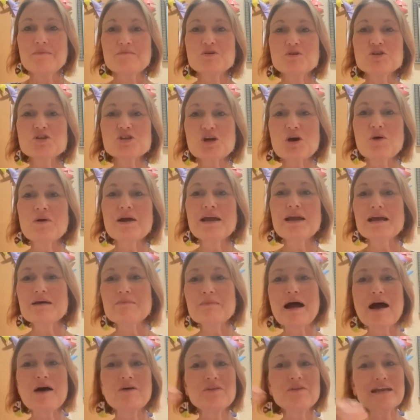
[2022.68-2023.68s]
show him
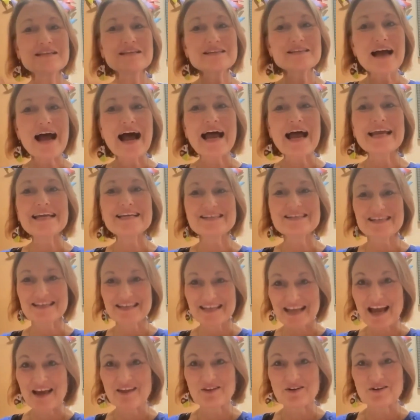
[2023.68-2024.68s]
how they tie
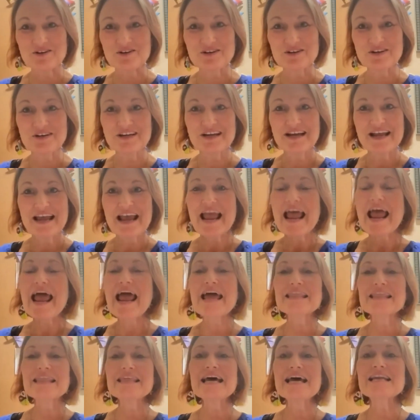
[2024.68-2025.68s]
together,
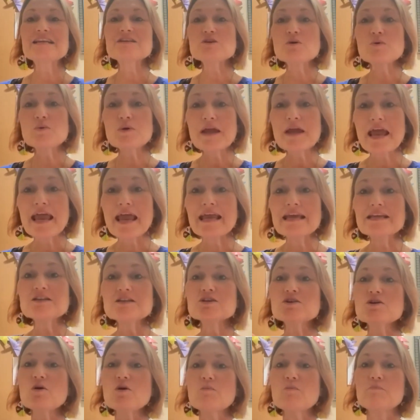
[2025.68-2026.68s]
and that it's okay
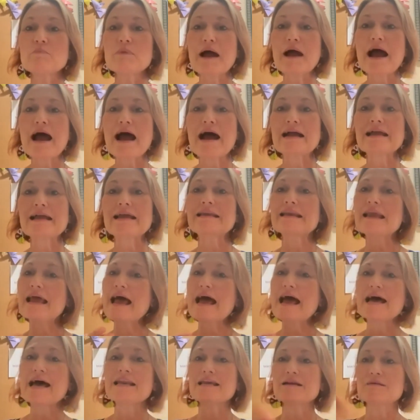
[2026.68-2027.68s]
to go back and
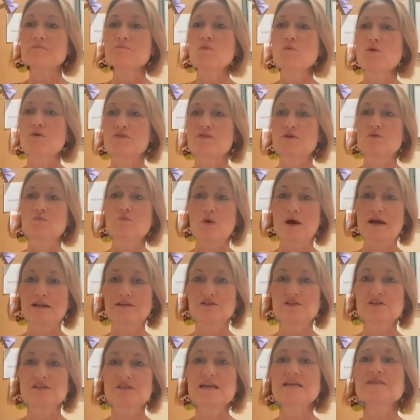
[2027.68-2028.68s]
edit more than once.